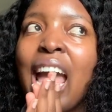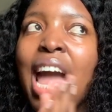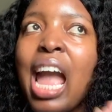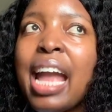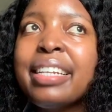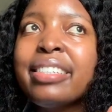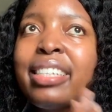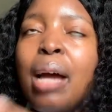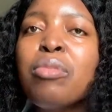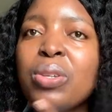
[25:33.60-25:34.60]
And
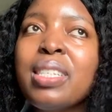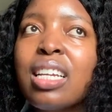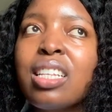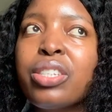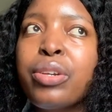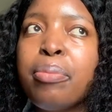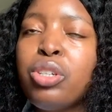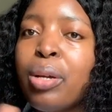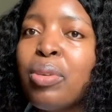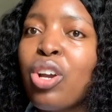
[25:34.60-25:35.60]
I'm using this
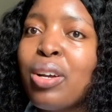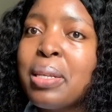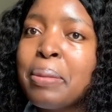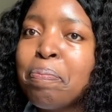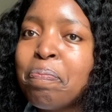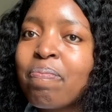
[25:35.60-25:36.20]
scripture because